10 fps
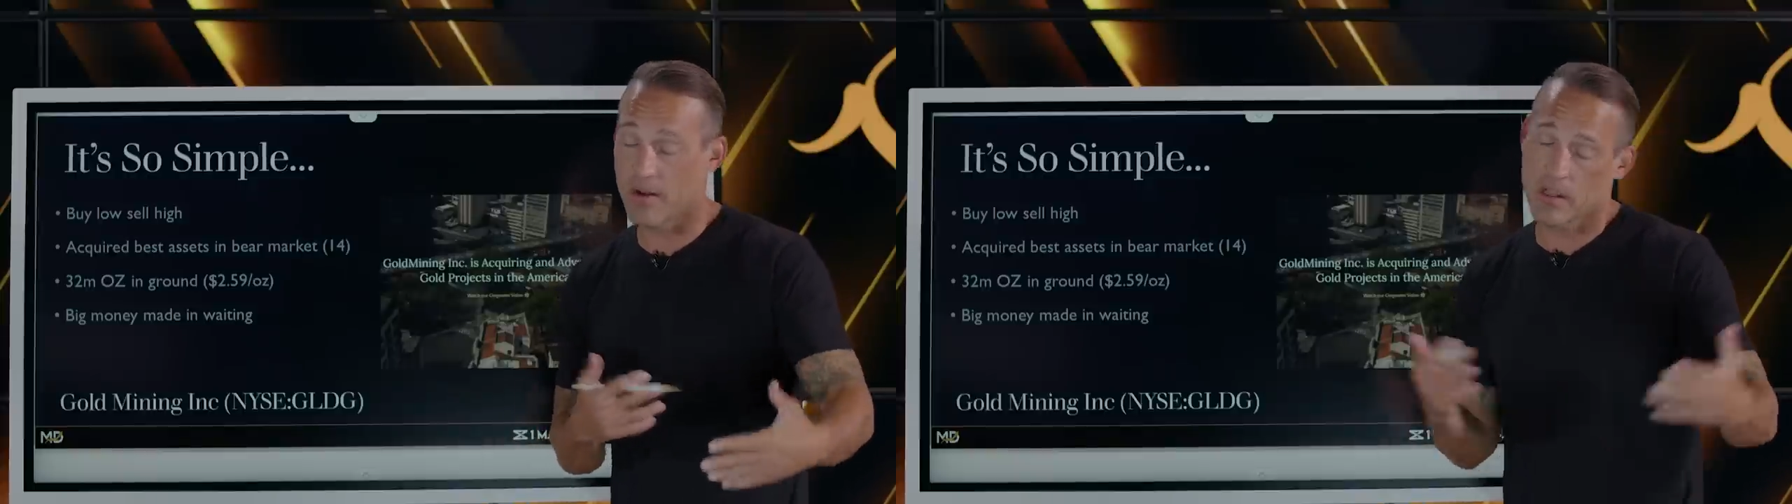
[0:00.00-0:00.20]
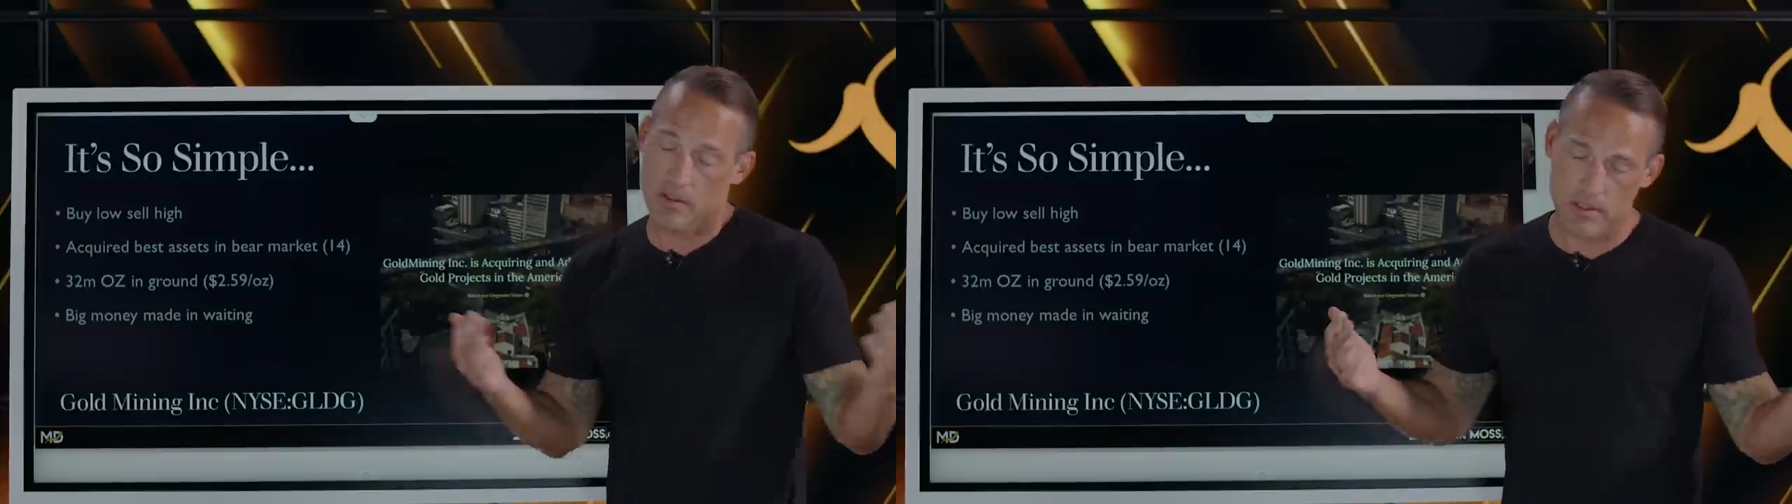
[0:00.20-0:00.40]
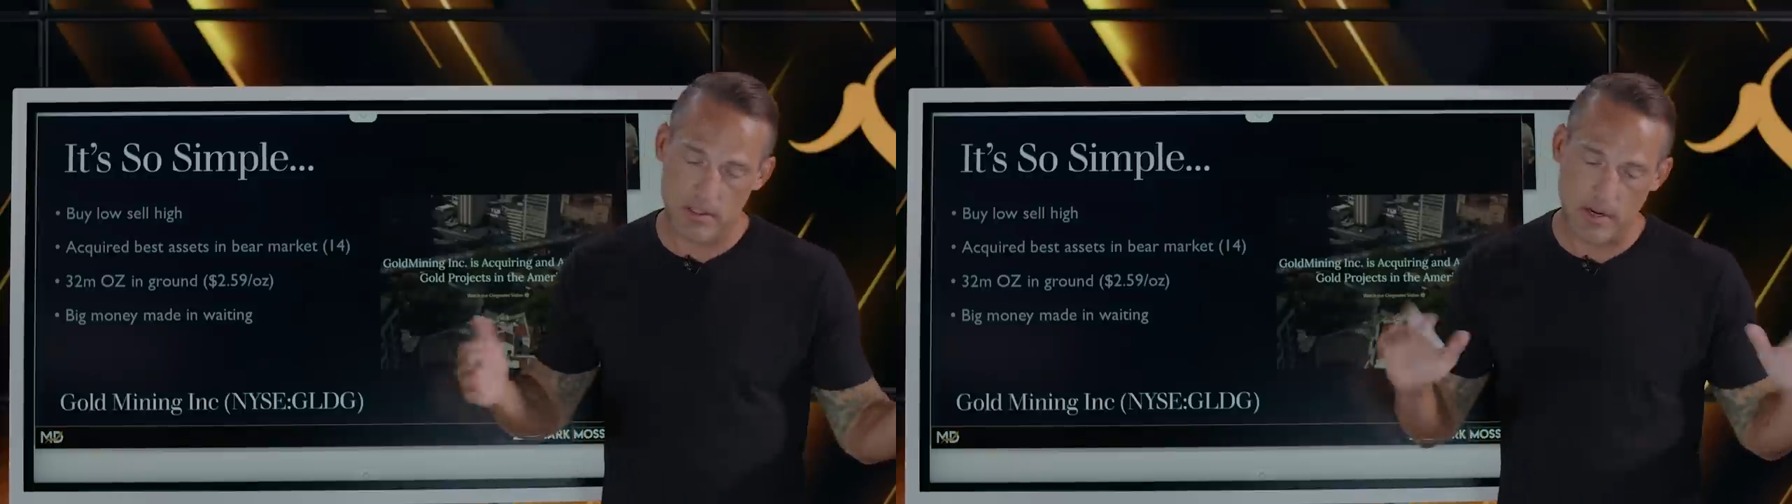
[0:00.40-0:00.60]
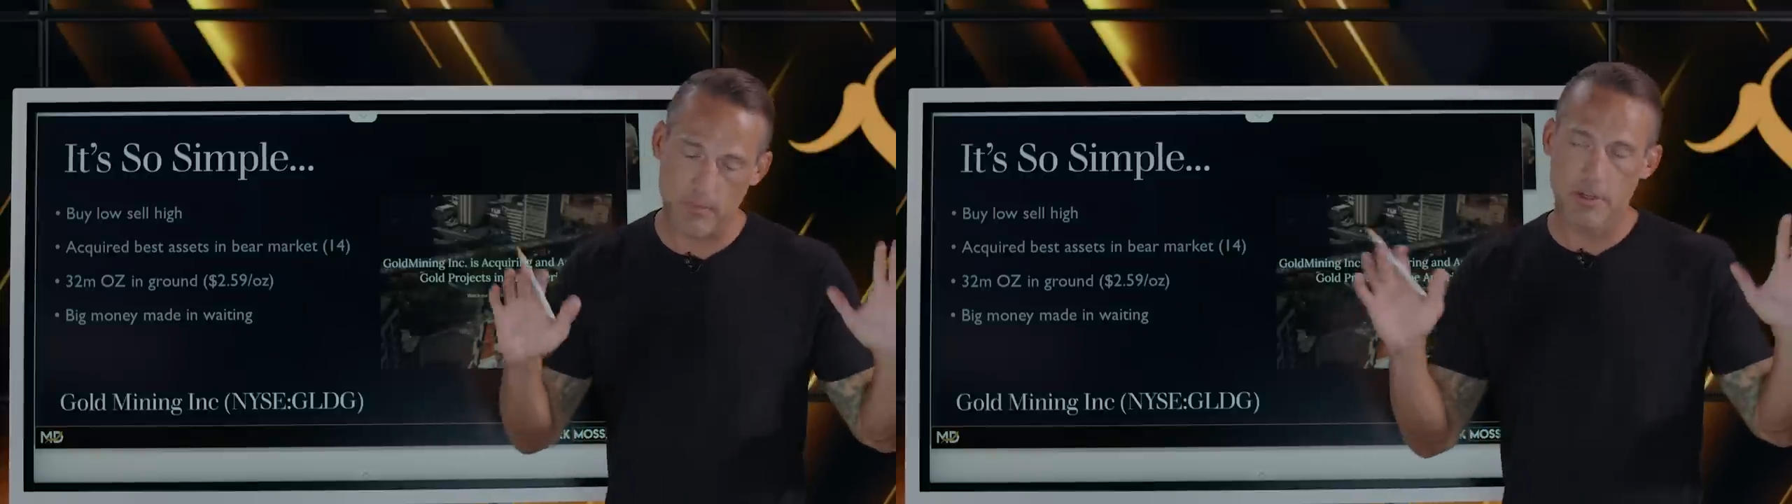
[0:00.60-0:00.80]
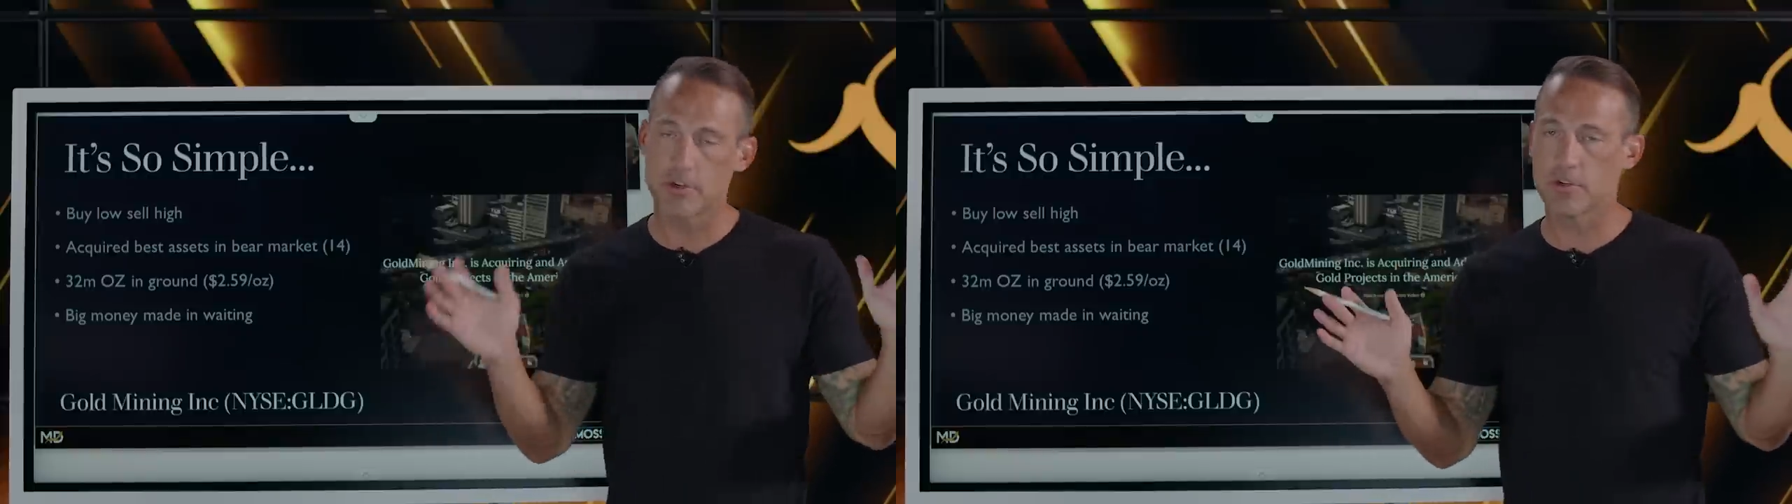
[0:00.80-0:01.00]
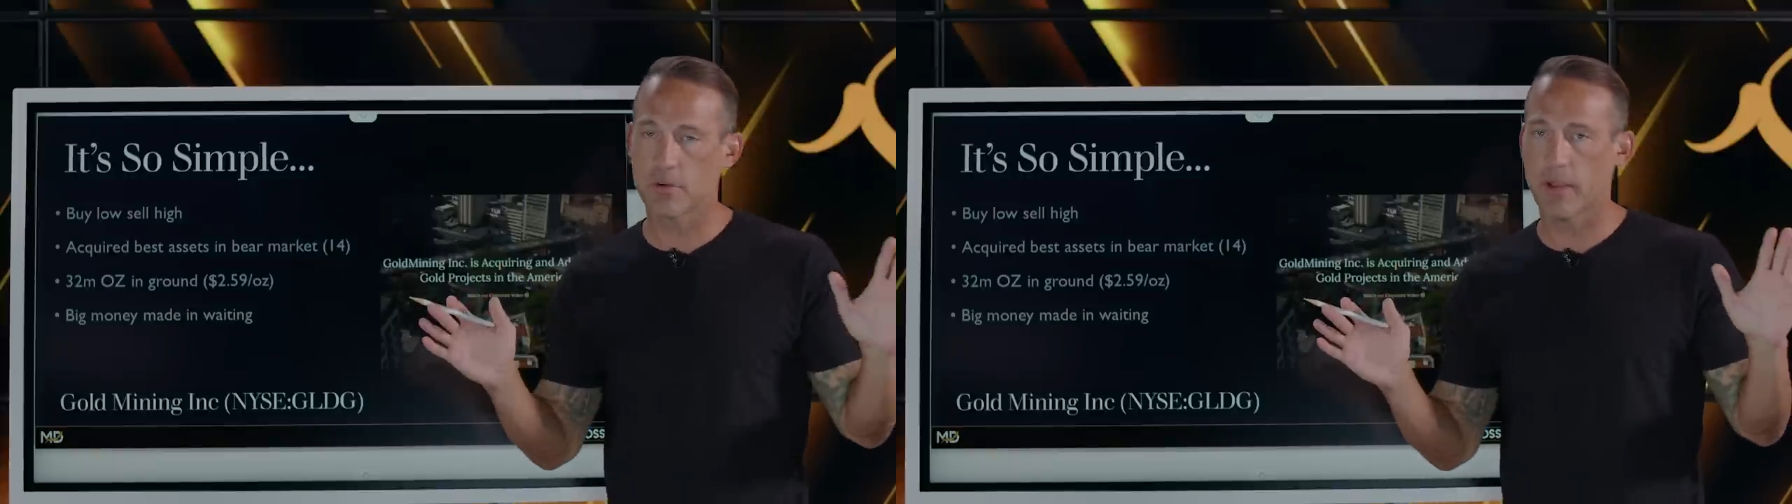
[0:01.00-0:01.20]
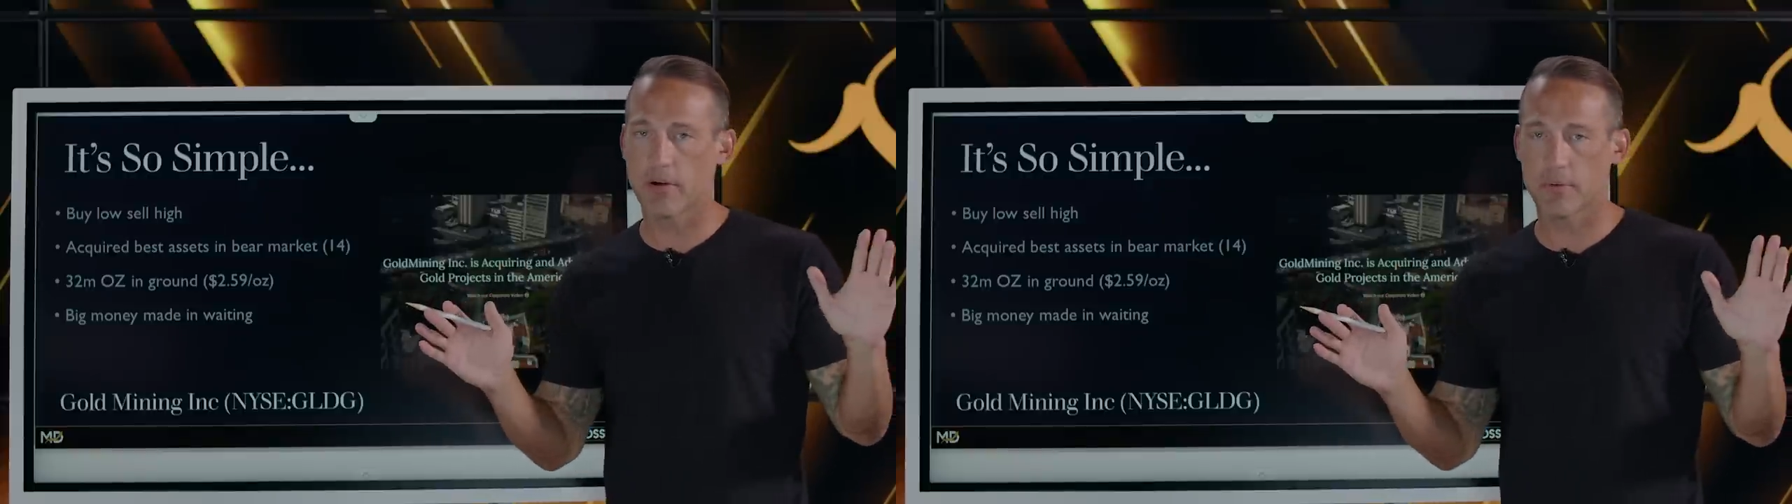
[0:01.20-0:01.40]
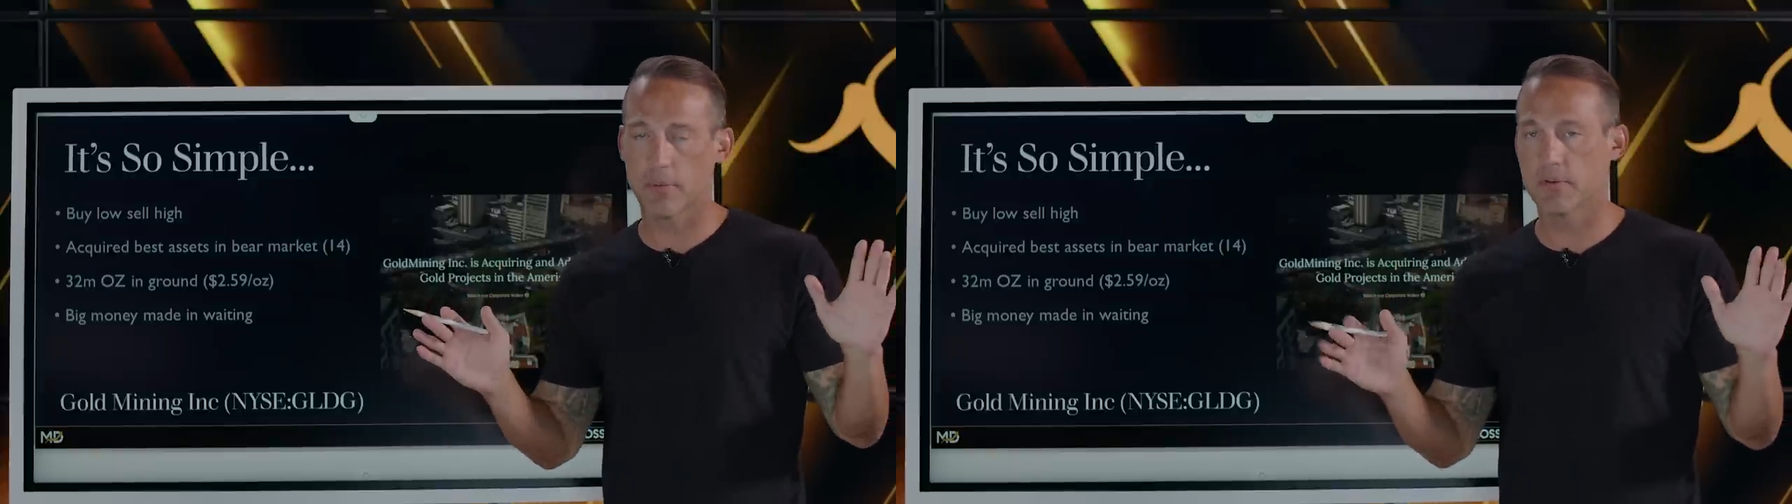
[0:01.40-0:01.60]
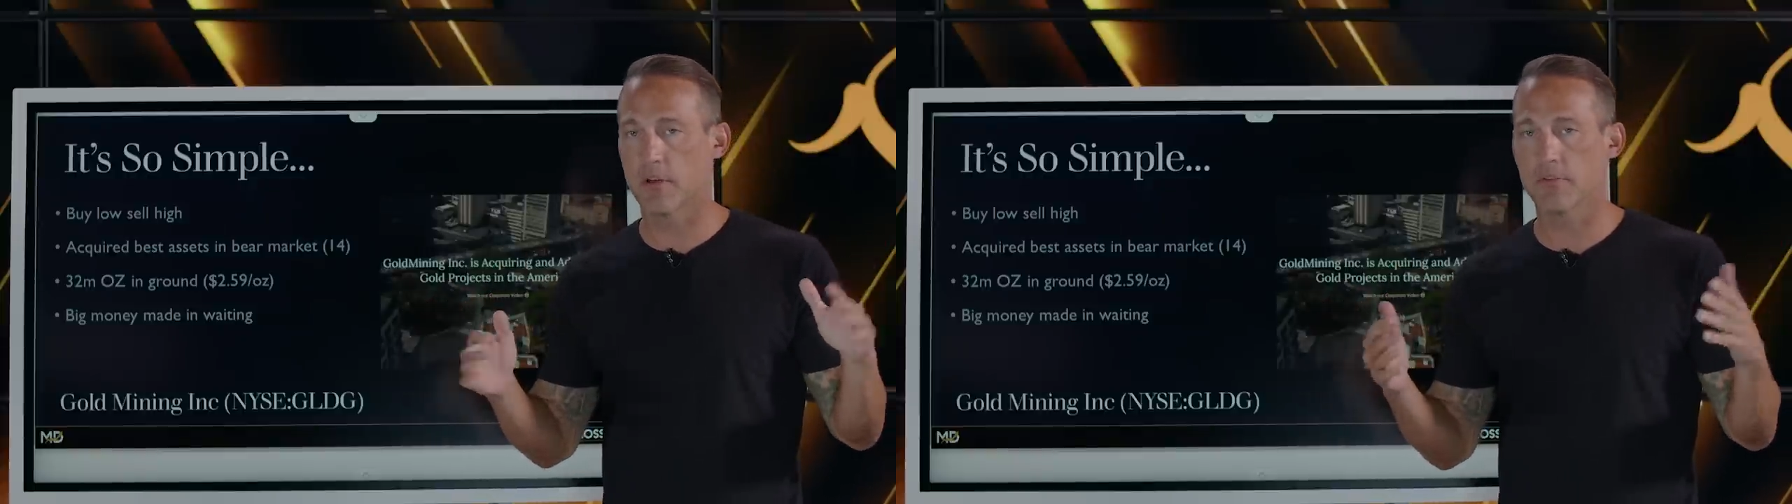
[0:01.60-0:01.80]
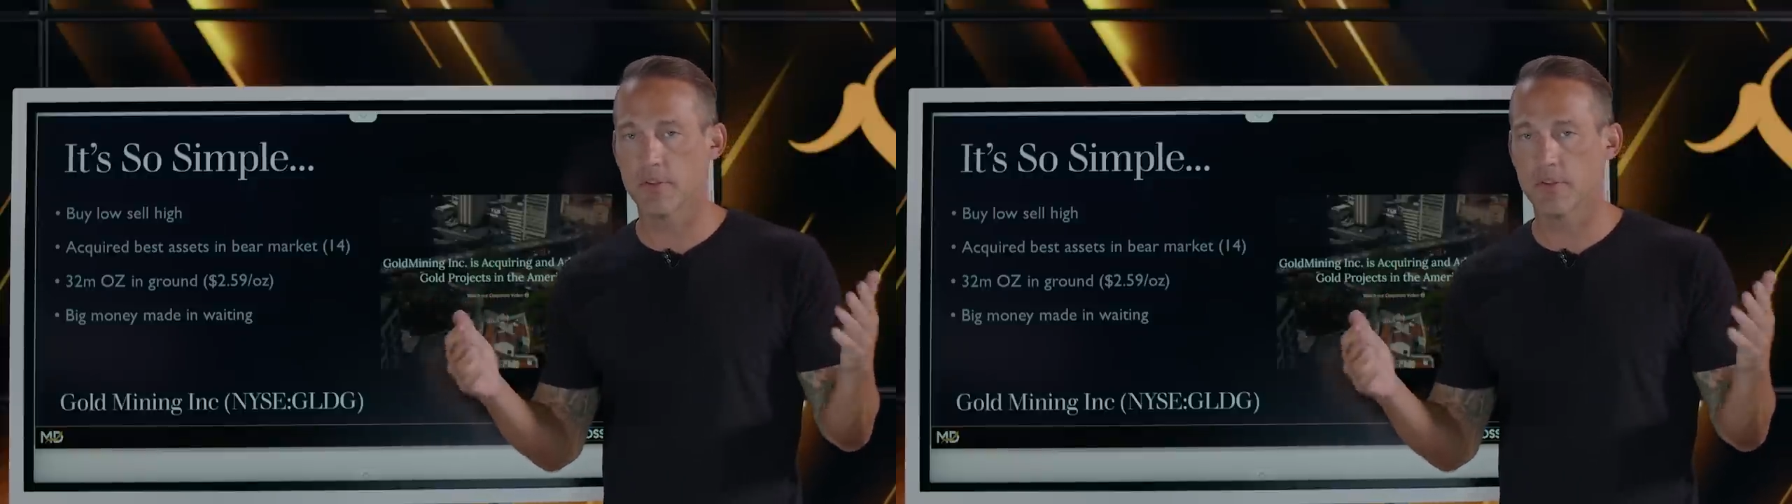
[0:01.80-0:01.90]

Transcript: Now, the government could choose to bankrupt themselves.